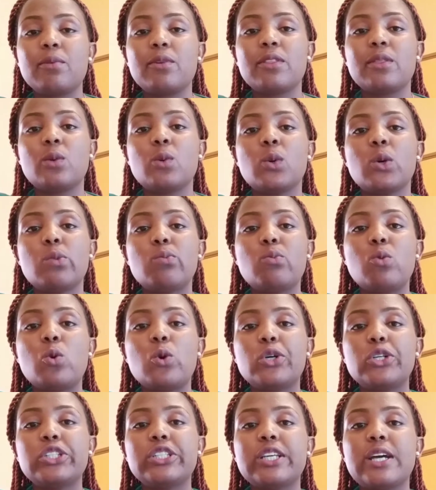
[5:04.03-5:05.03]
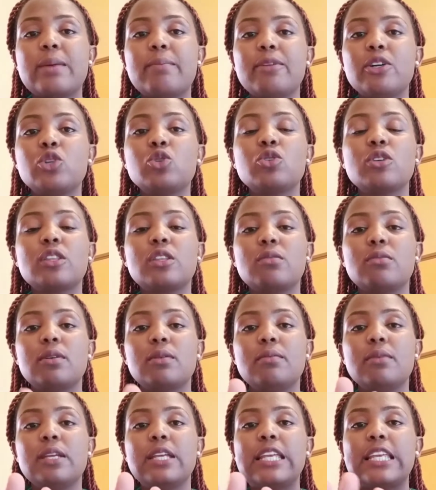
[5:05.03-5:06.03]
with warm water, make sure the
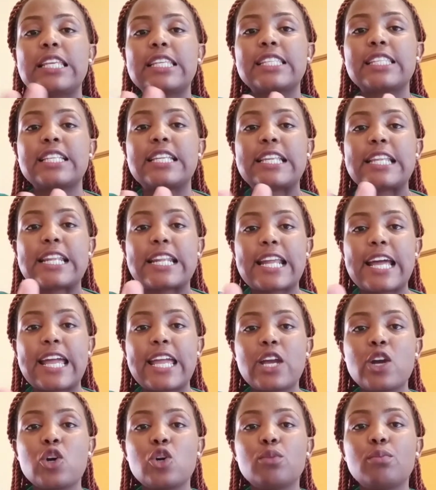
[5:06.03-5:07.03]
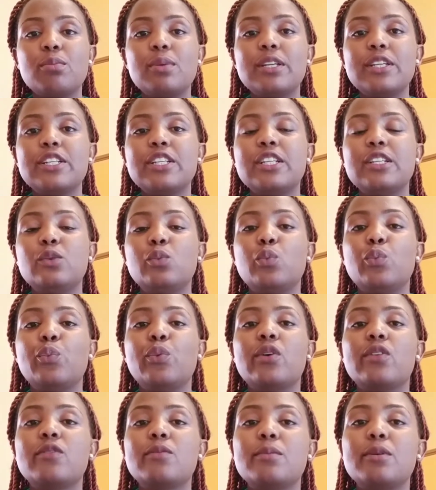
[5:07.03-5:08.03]
baby is dry completely
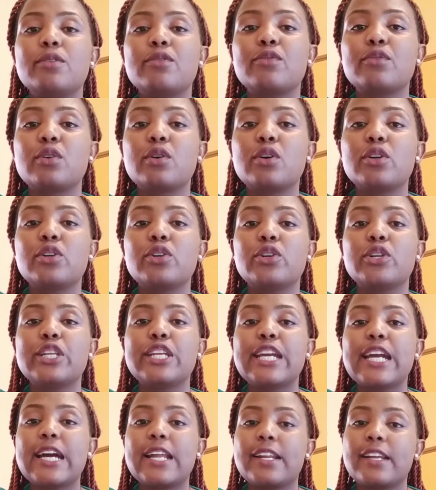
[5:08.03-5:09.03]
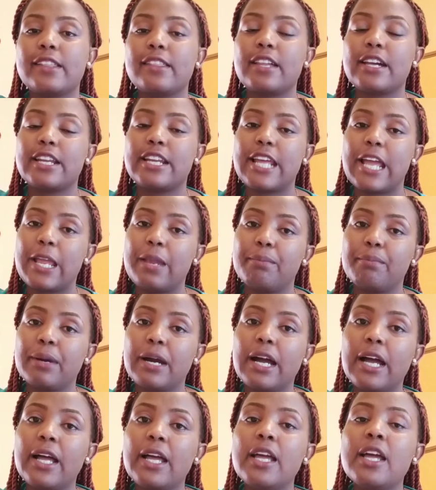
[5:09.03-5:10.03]
before donning another
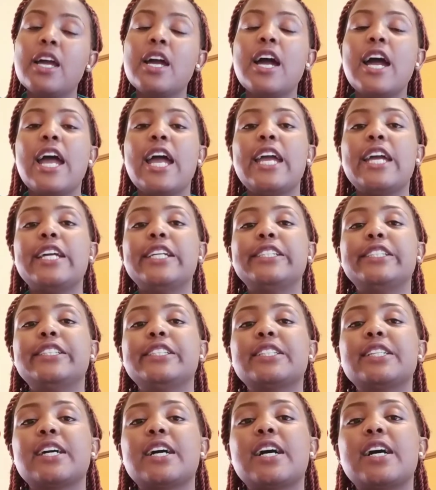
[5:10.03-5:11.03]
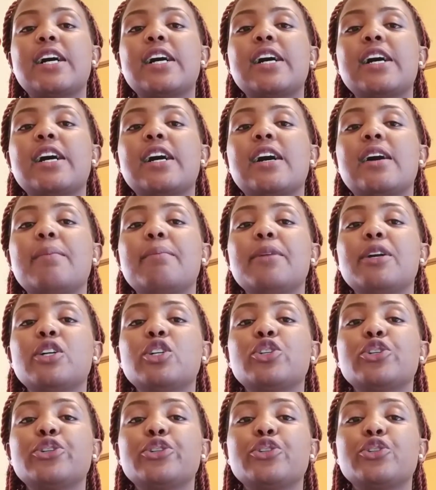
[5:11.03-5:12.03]
diaper, and
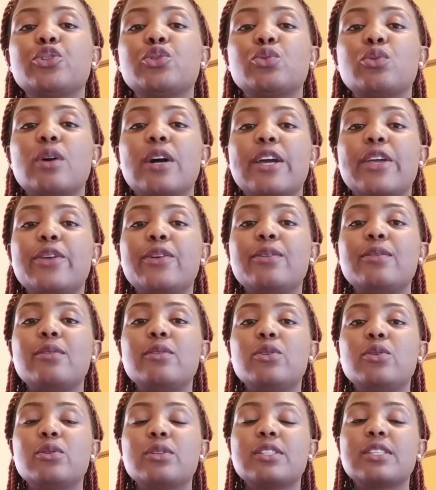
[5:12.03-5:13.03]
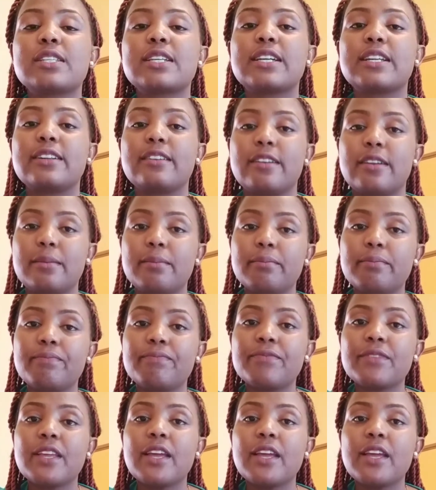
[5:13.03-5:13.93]
make sure you use cream.